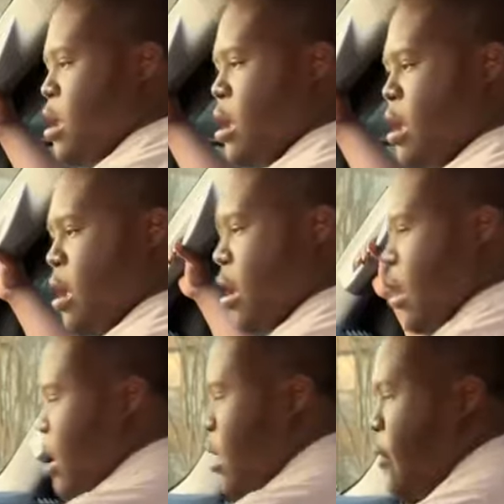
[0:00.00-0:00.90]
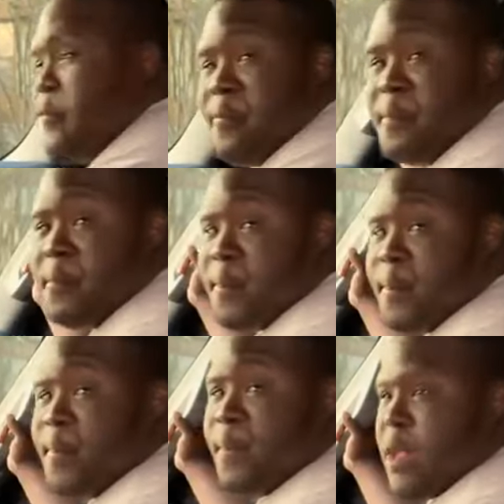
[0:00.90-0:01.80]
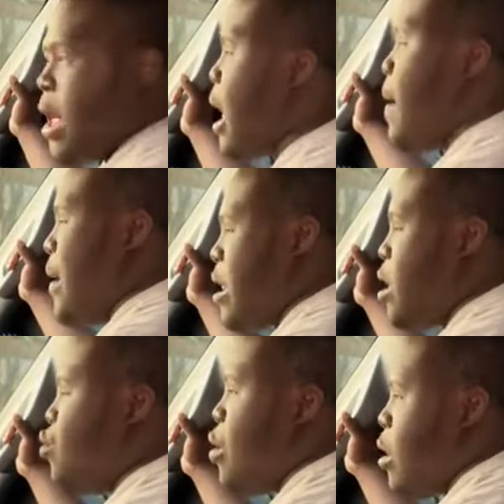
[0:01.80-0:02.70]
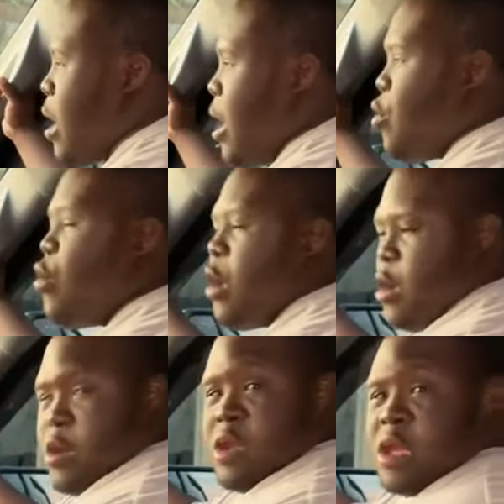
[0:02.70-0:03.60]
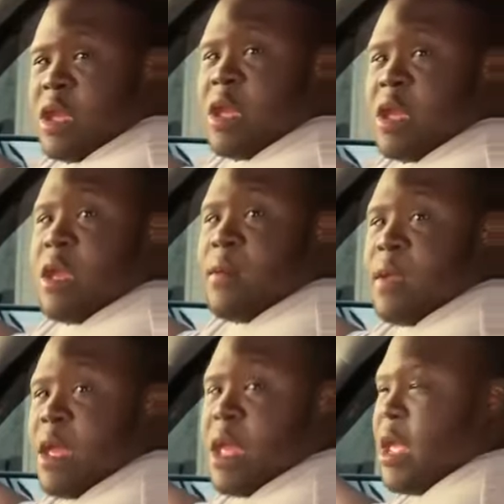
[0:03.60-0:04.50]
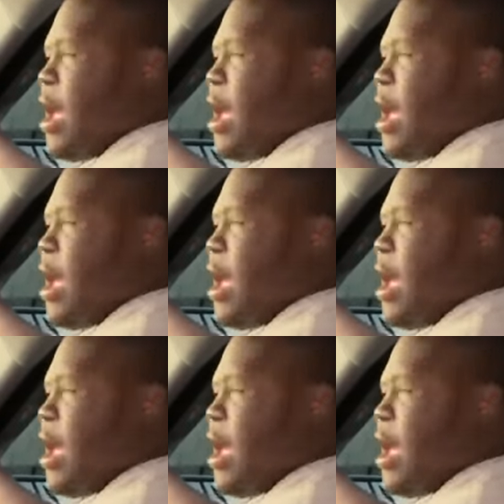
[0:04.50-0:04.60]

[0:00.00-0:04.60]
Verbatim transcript: so I'm gonna say rah, I think you won't get rah, rah,